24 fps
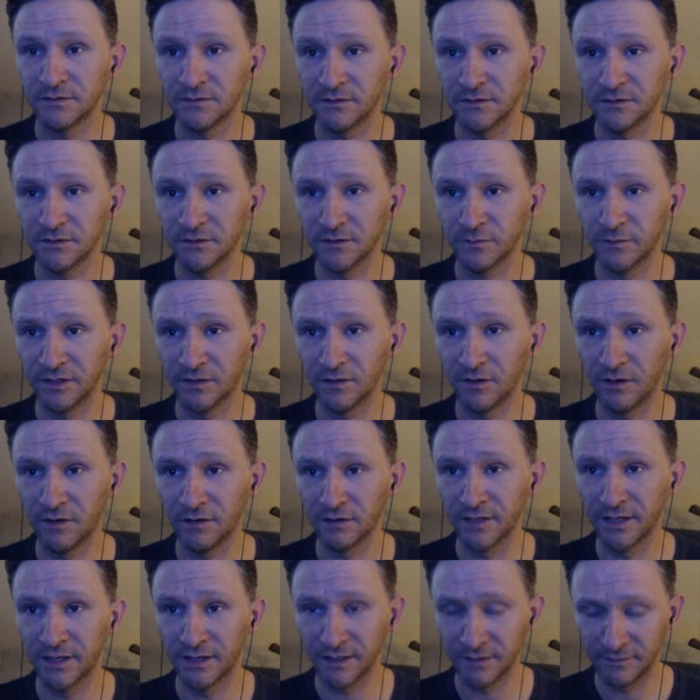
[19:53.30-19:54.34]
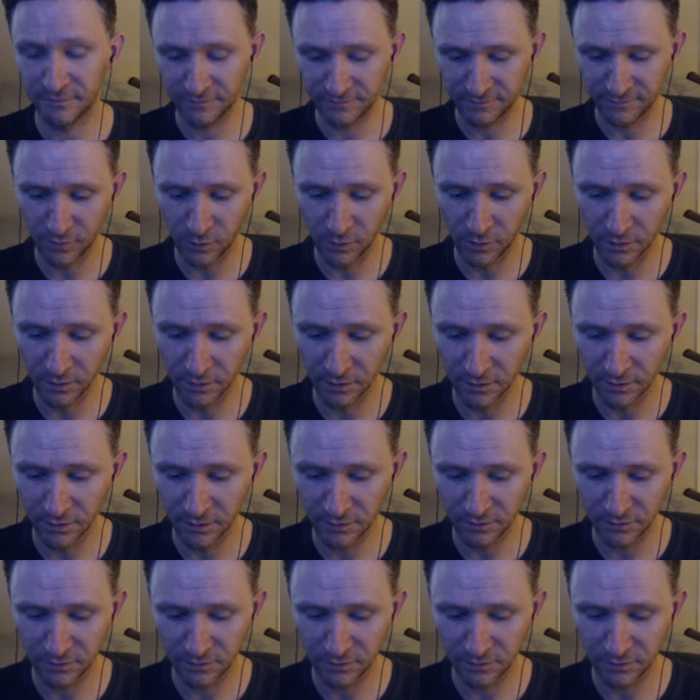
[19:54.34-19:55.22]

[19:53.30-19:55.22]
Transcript: So let me log that, 429.14.